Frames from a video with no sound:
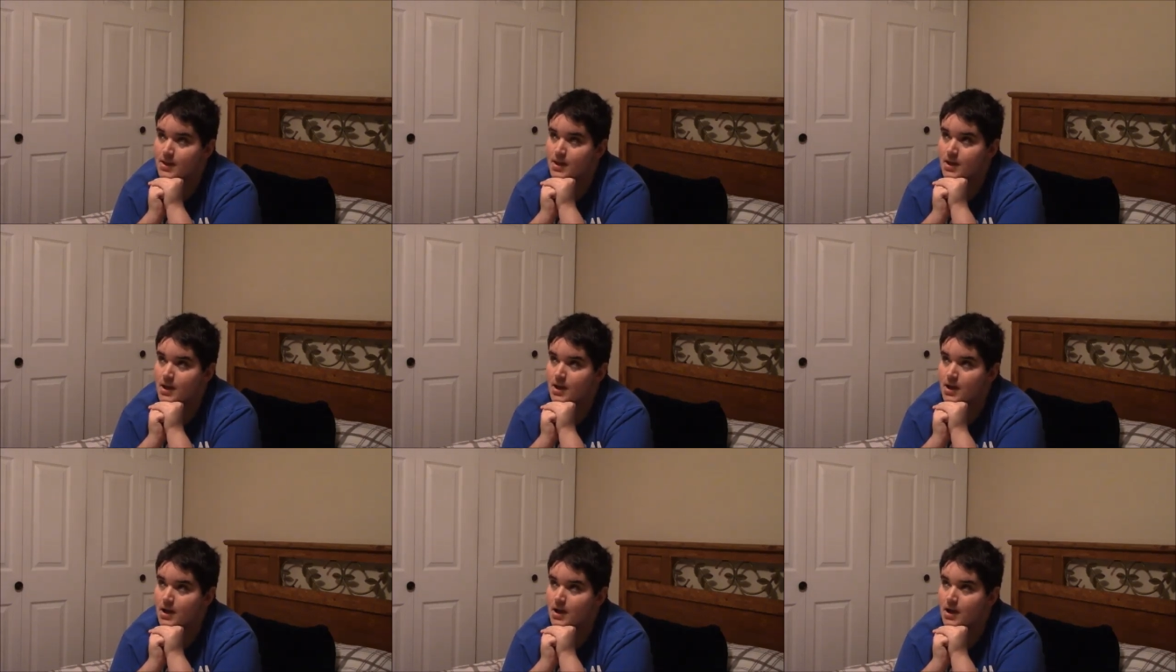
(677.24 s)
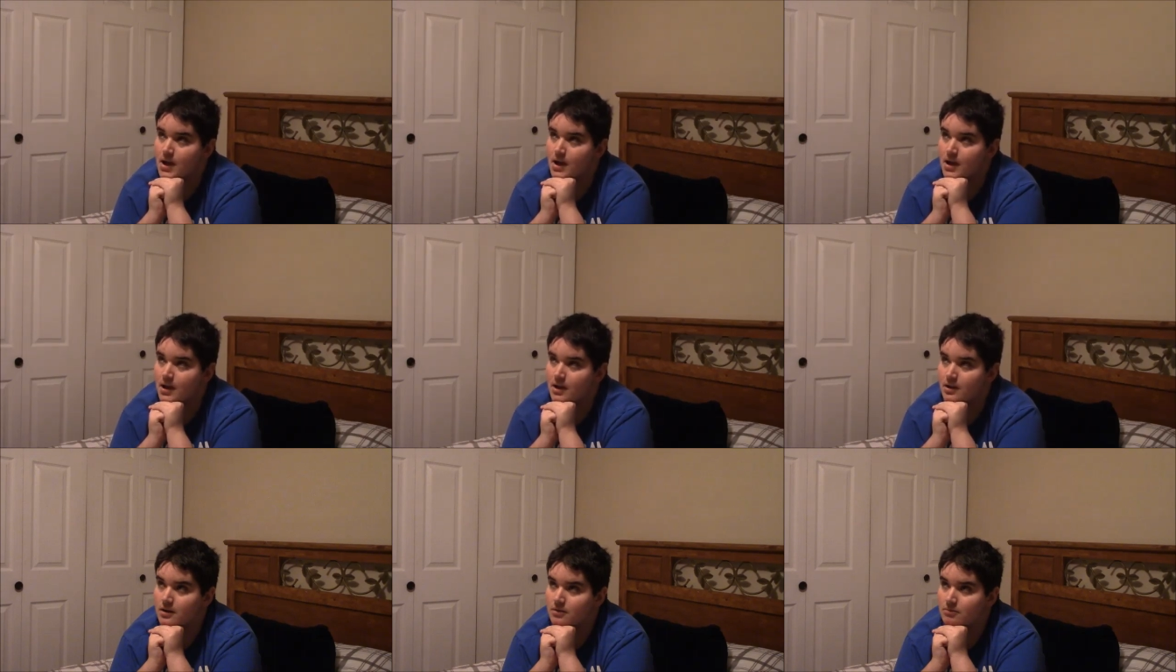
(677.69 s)

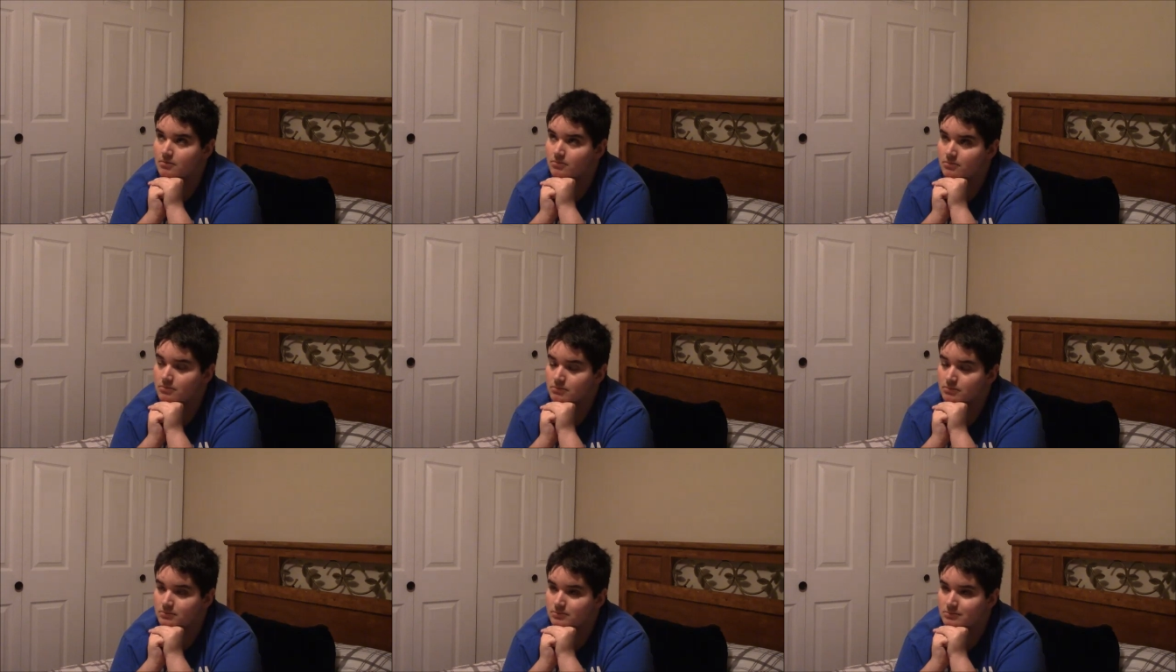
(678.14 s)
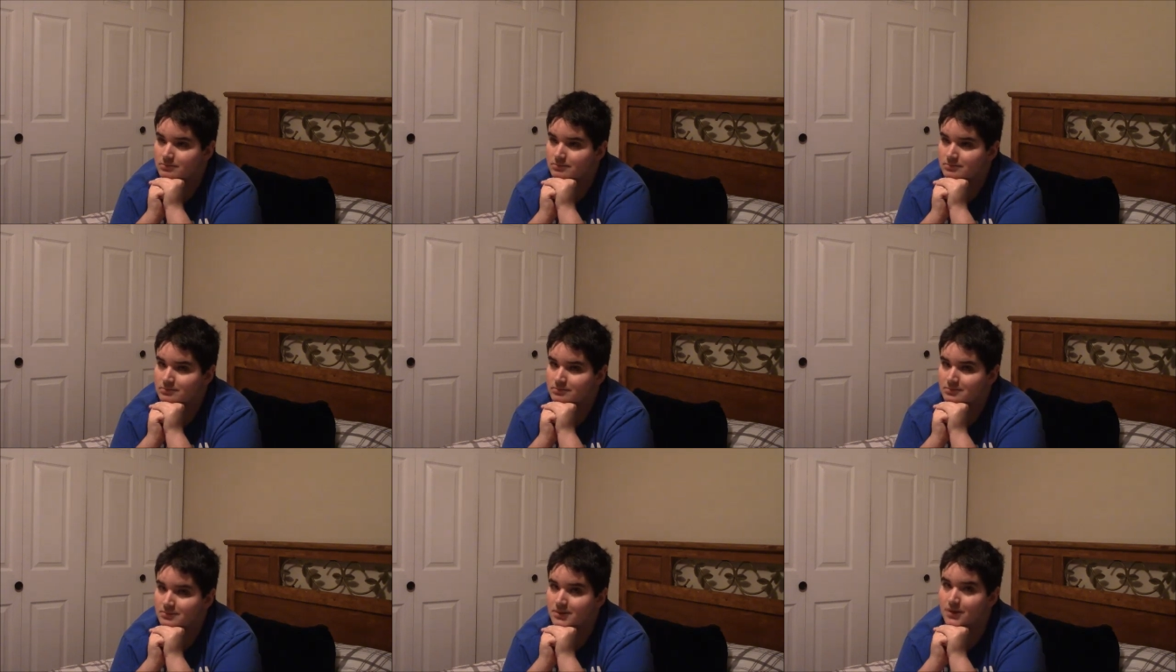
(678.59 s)
Yay.
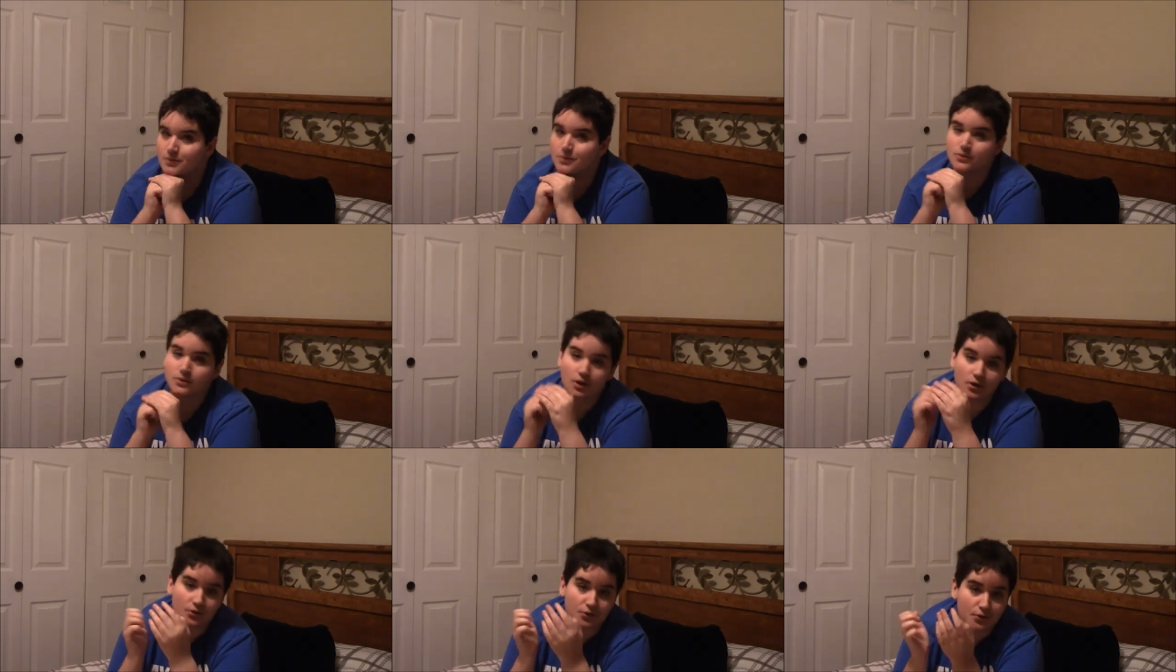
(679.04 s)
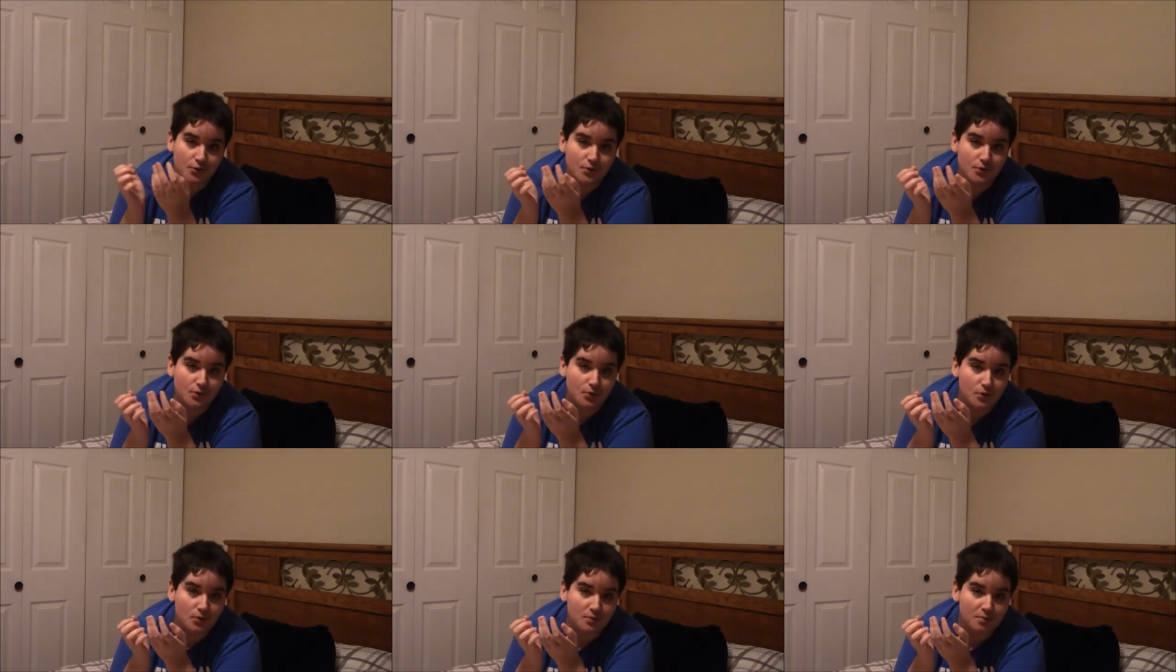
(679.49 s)
It was also the
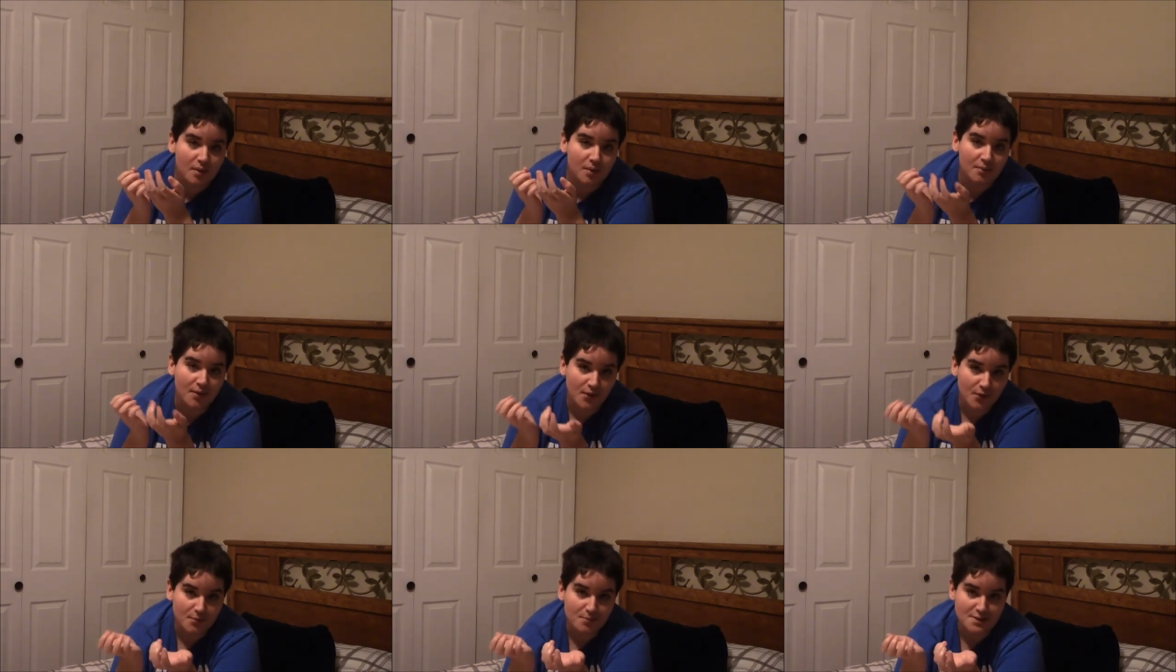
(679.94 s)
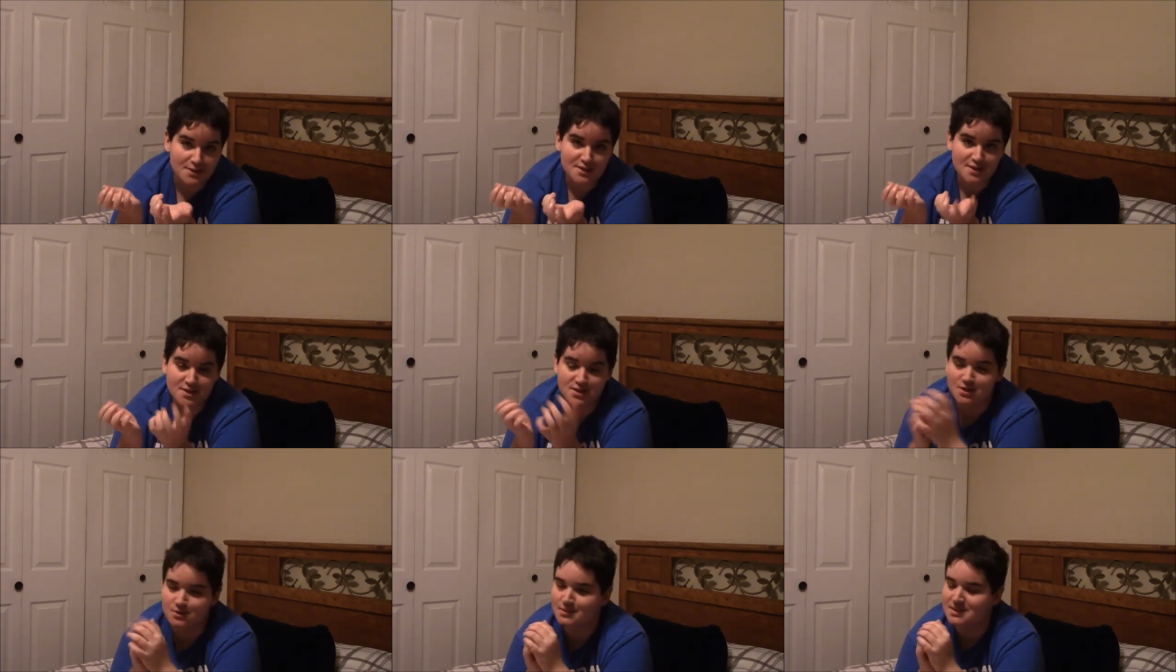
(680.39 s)
school my brother and my
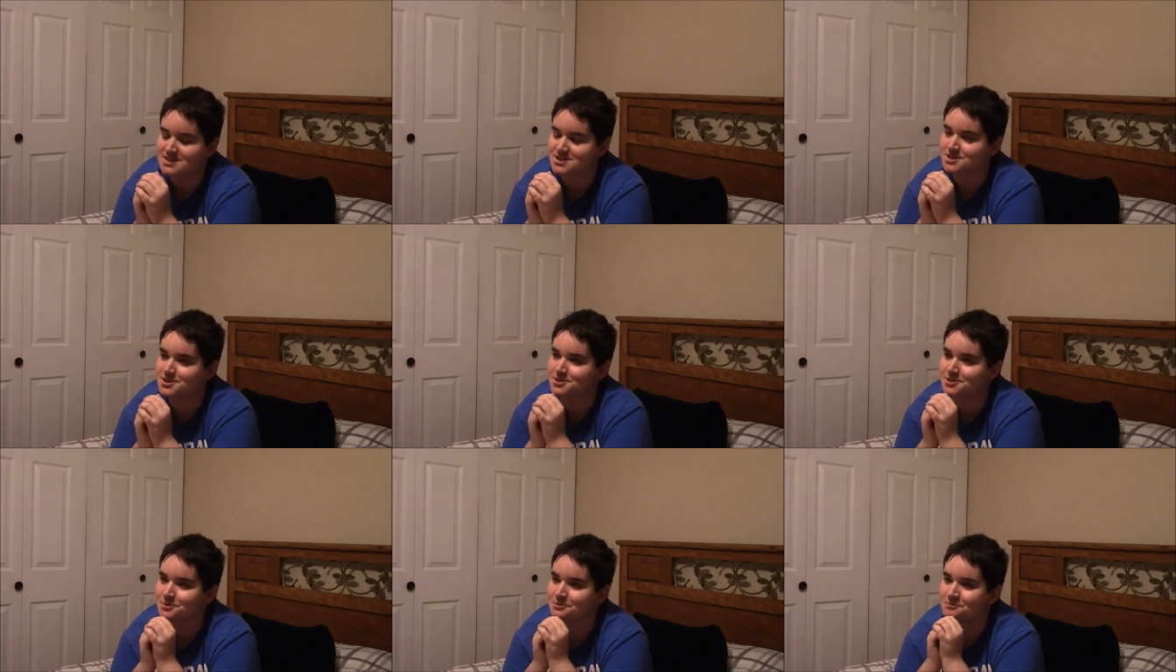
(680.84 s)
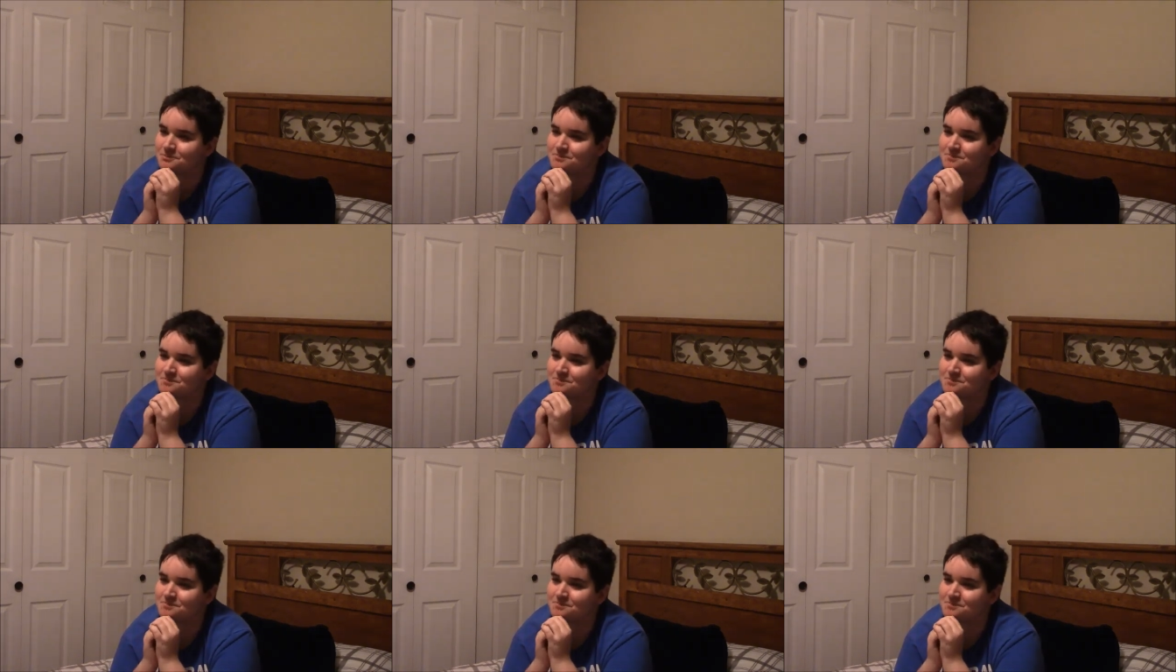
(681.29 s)
sister went to.